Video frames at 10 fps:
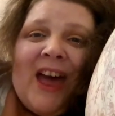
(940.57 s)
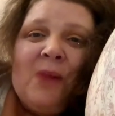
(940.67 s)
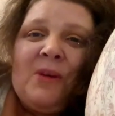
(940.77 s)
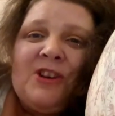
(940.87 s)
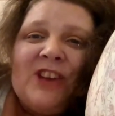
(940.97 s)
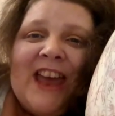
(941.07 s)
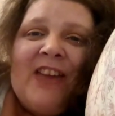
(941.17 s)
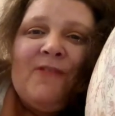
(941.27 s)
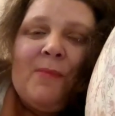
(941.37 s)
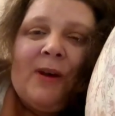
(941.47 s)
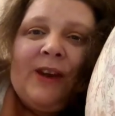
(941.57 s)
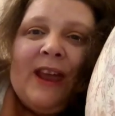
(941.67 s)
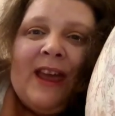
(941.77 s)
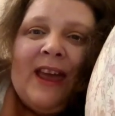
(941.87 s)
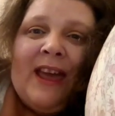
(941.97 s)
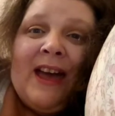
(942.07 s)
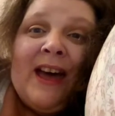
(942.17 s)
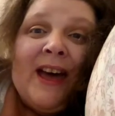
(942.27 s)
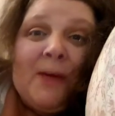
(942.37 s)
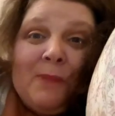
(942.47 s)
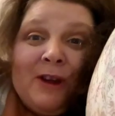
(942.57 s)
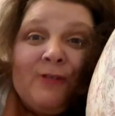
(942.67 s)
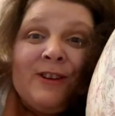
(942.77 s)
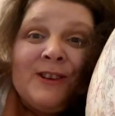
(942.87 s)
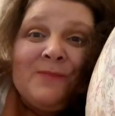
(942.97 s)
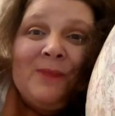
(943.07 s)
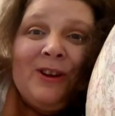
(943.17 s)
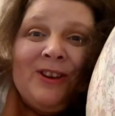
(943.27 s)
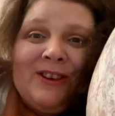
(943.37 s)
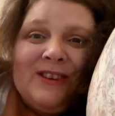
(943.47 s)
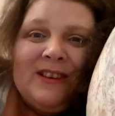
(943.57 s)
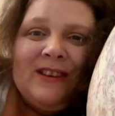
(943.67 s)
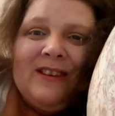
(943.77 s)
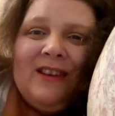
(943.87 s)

I wish everybody a happy Christmas.